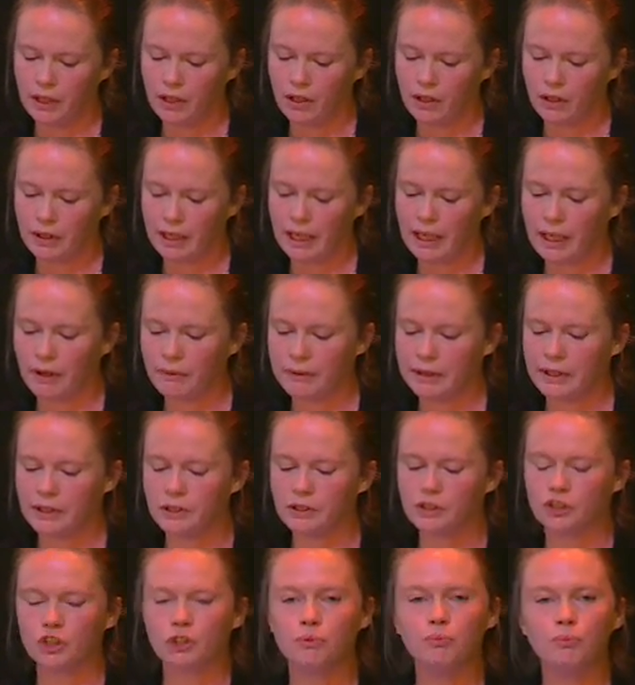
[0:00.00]
on how we can
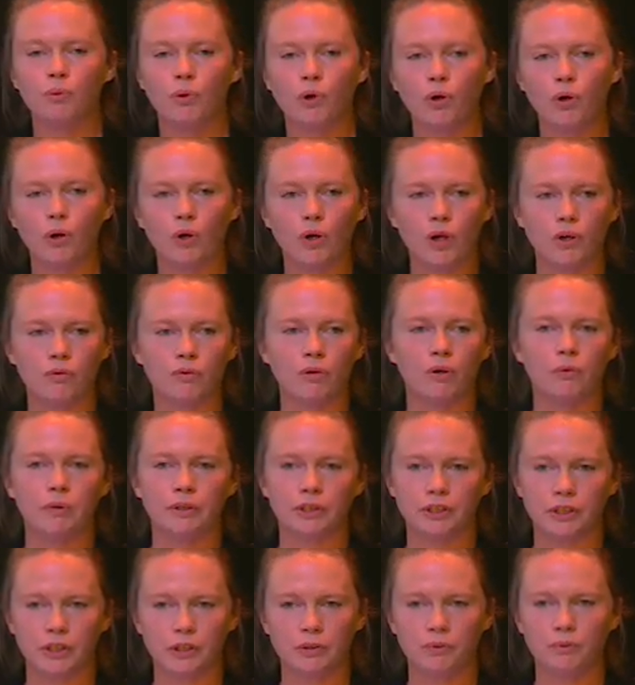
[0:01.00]
do more of what we're
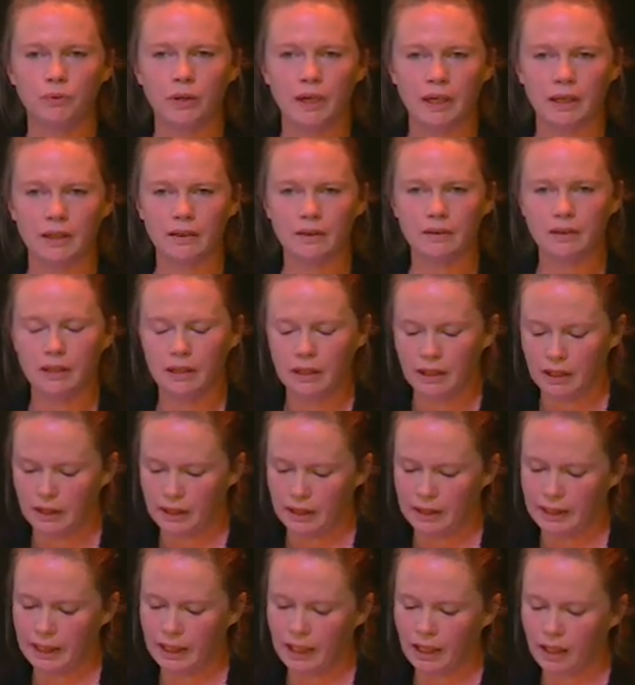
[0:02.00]
doing well
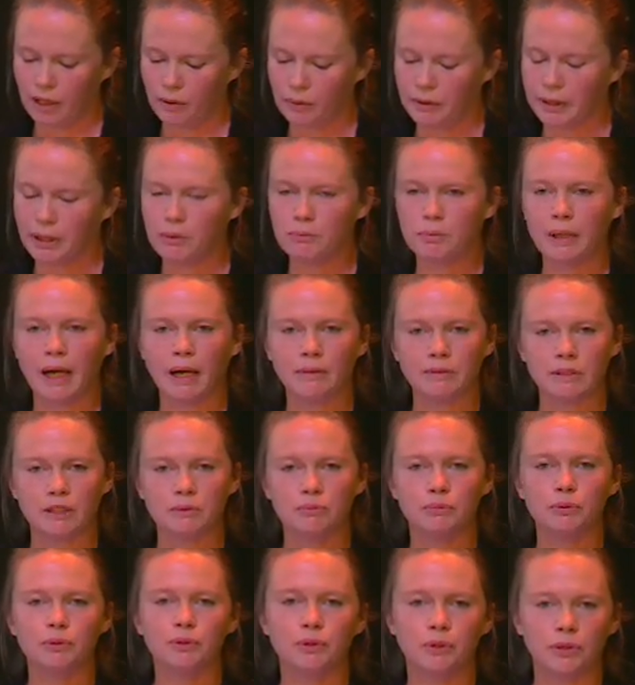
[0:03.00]
and how we can perhaps
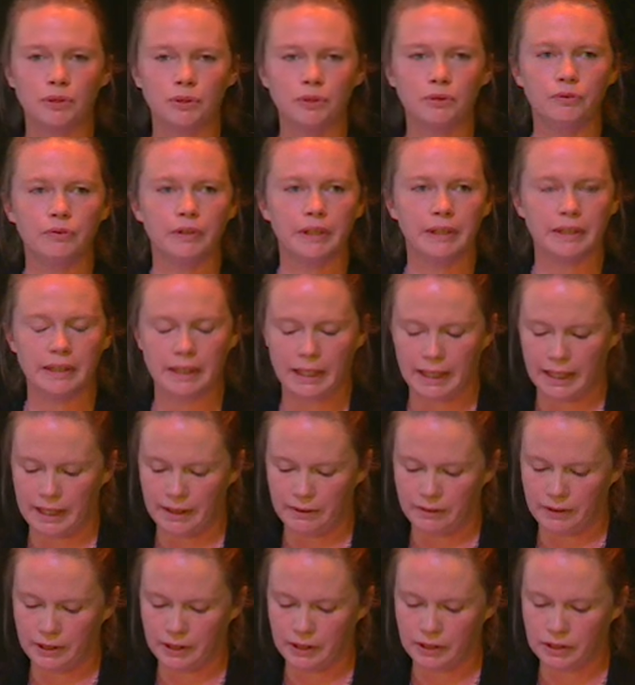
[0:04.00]
improve in
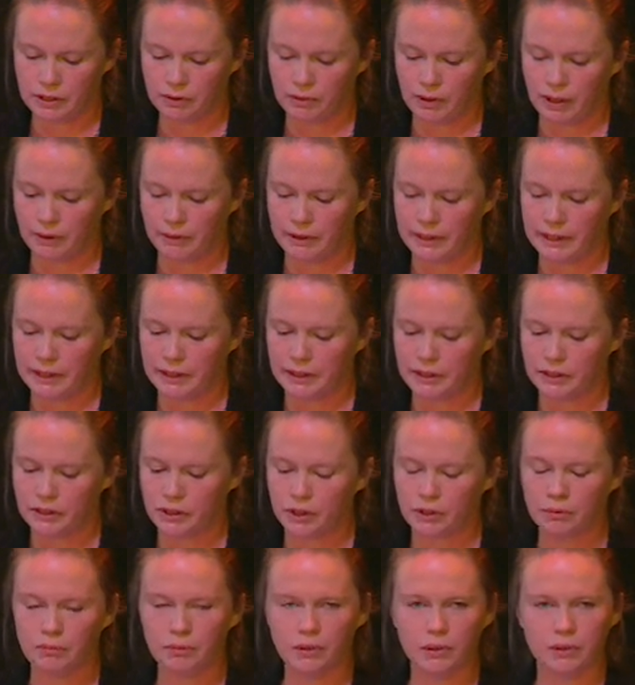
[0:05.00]
areas where we need to
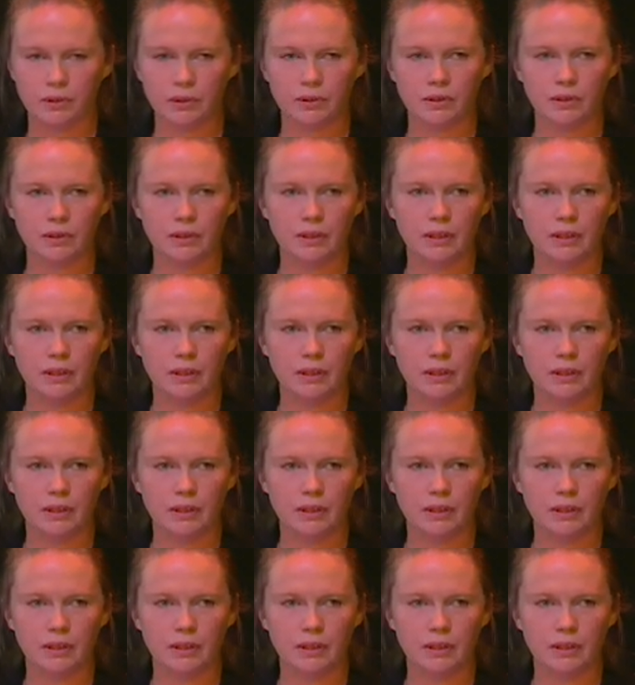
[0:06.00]
do more.